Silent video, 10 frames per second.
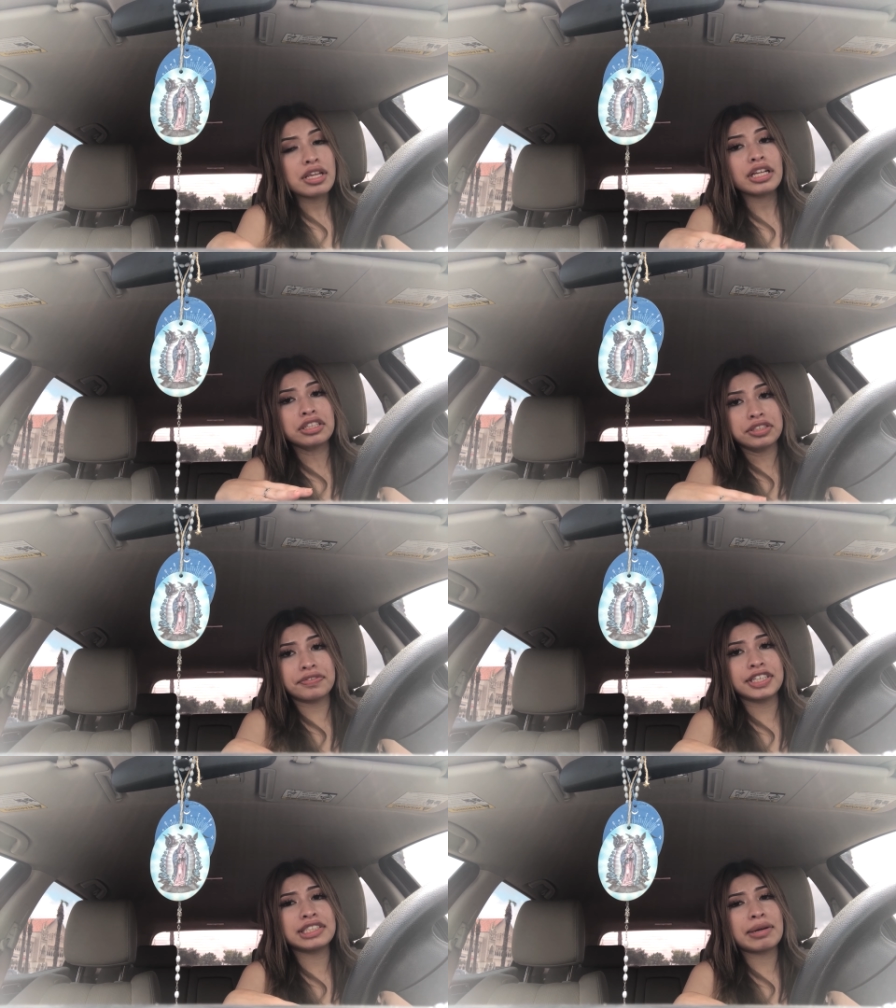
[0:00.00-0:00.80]
Because the
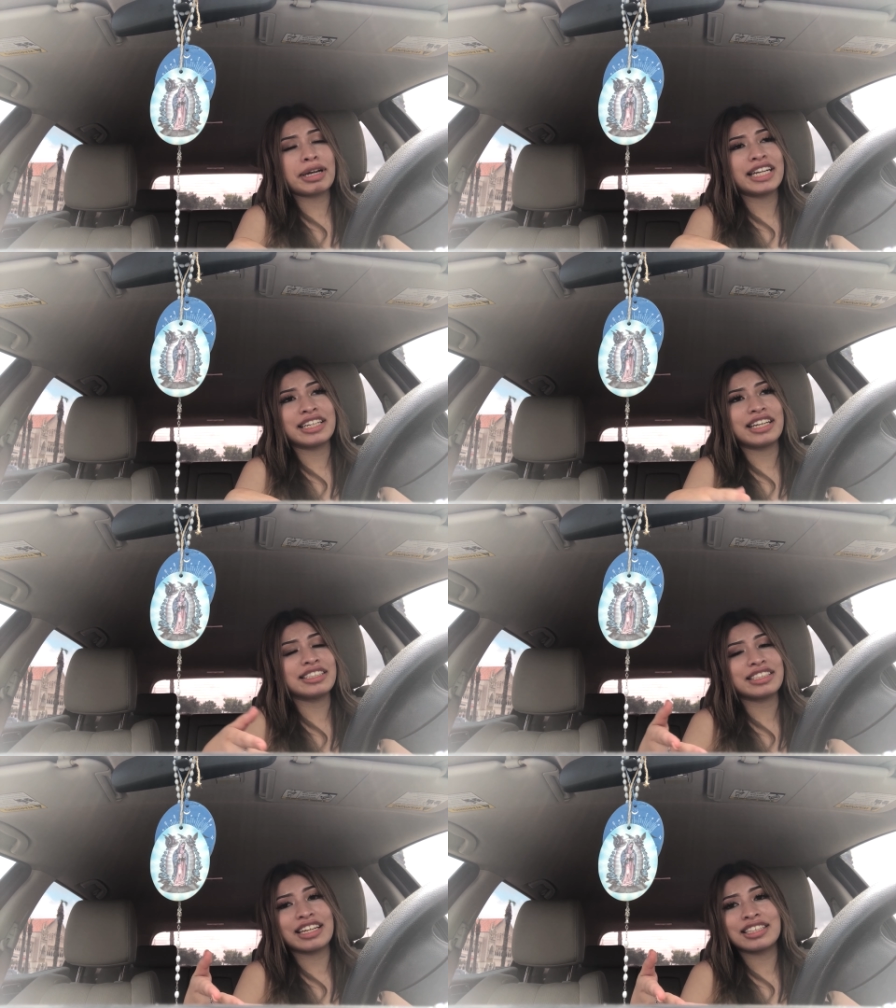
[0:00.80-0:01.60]
first time I didn't get it.
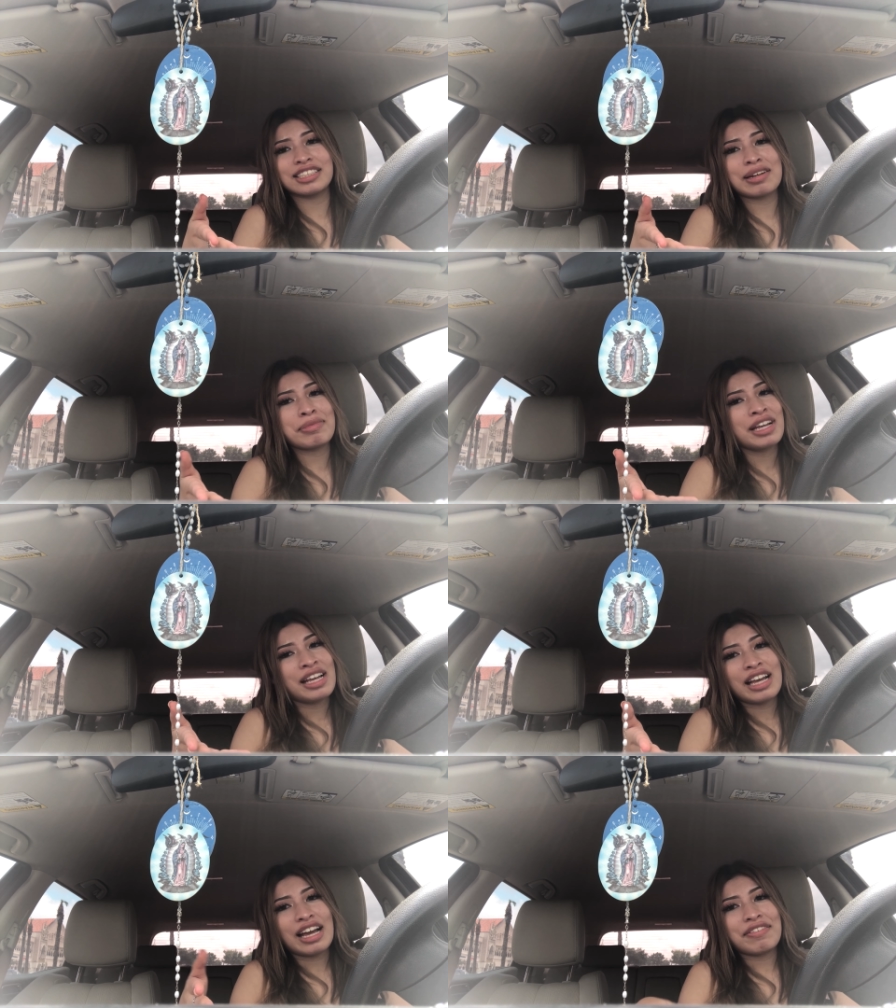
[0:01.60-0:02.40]
Second time
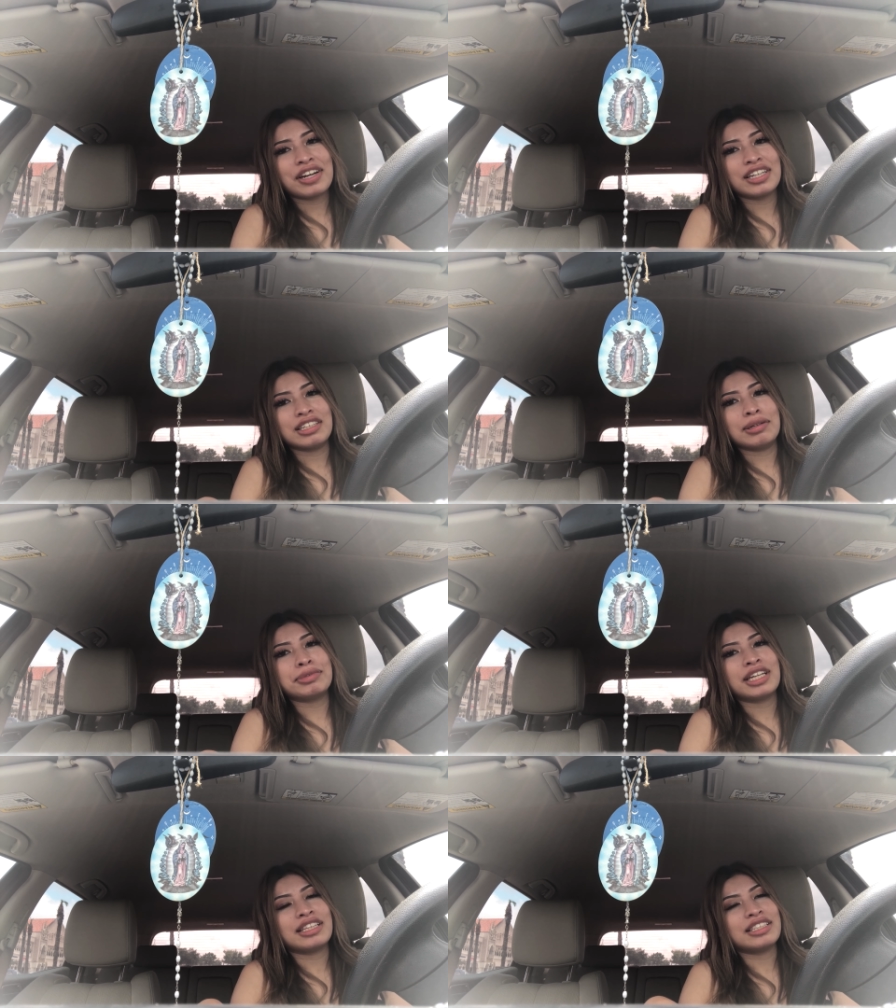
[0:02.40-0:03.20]
I haven't got an
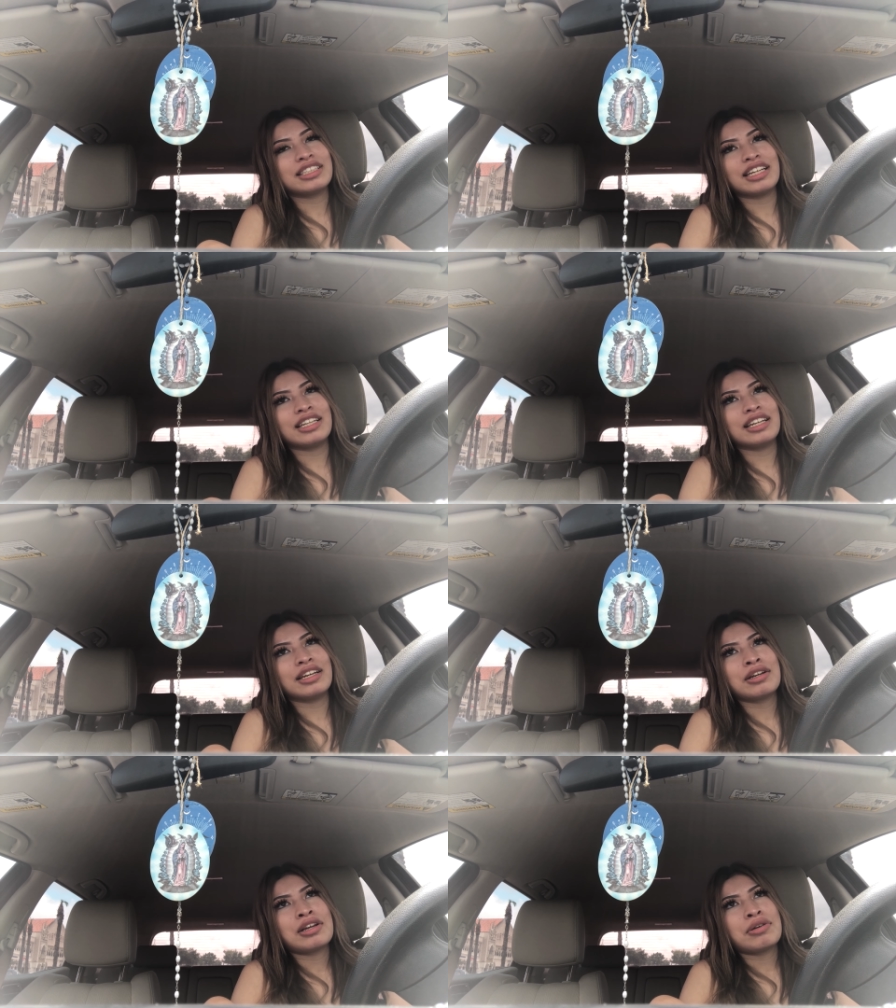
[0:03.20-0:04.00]
update that said
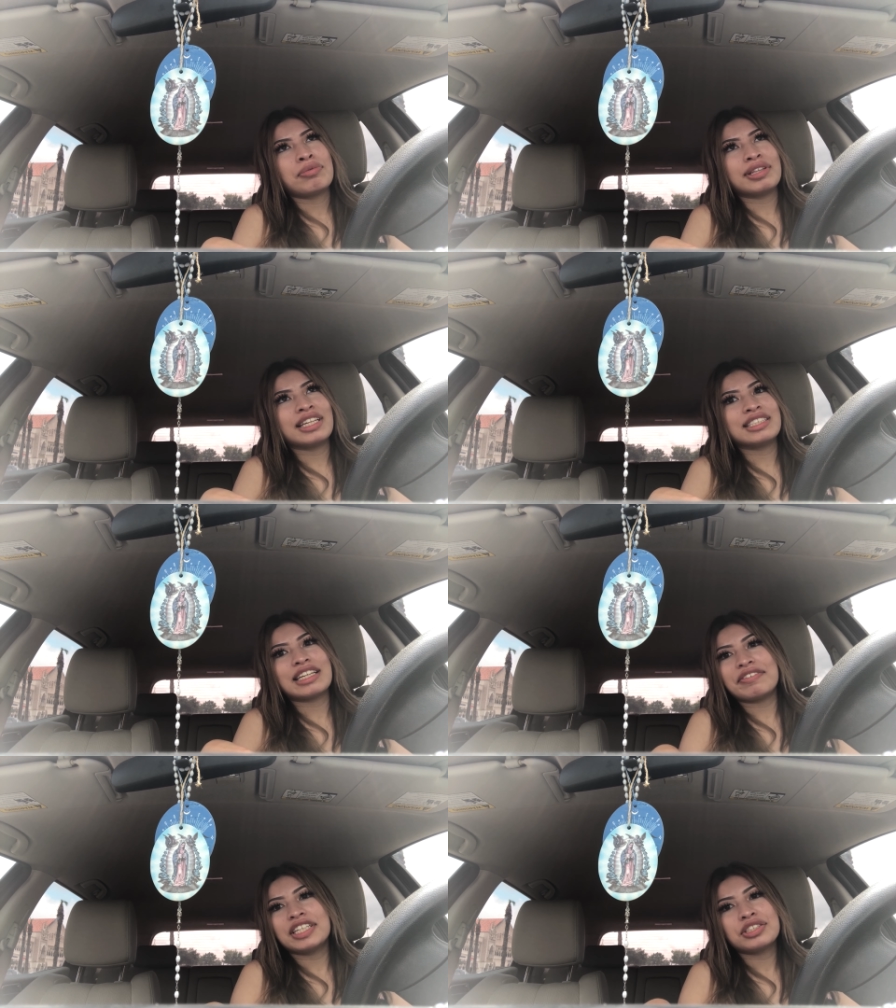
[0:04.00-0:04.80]
within
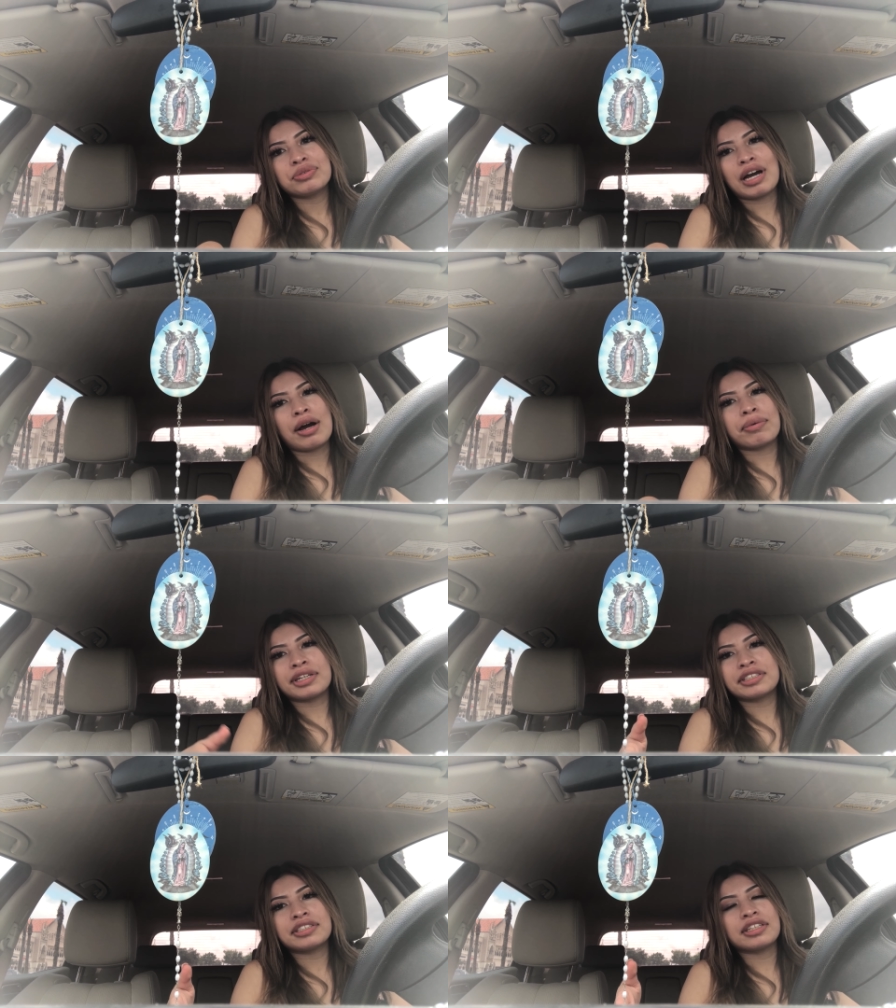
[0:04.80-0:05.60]
72
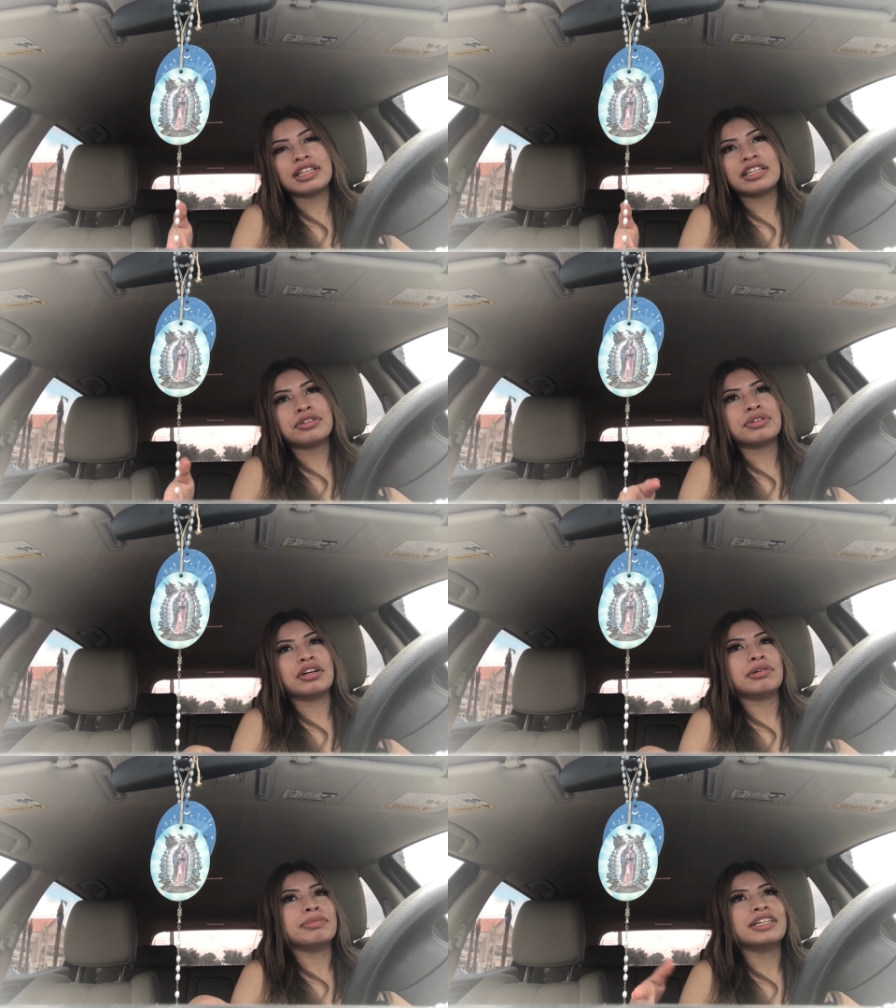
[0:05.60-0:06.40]
hours they'll let you
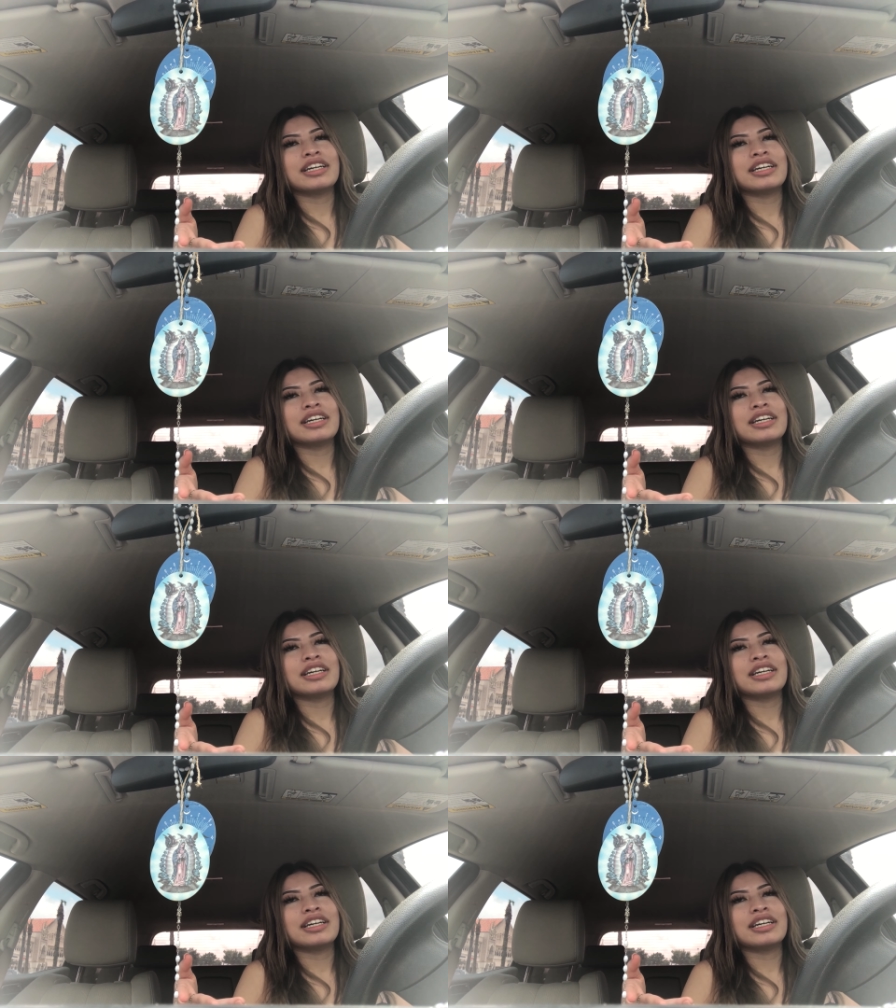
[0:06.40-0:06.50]
know, but